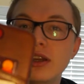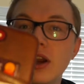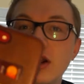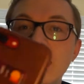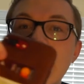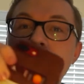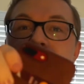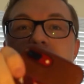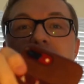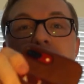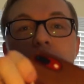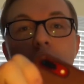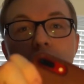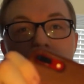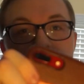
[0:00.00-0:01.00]
card, I actually have
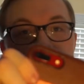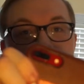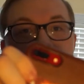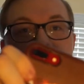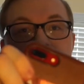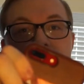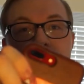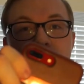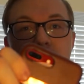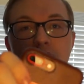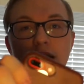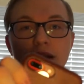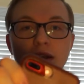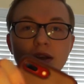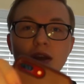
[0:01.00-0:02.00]
an RFID
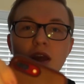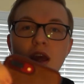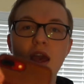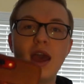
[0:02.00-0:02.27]
blocker.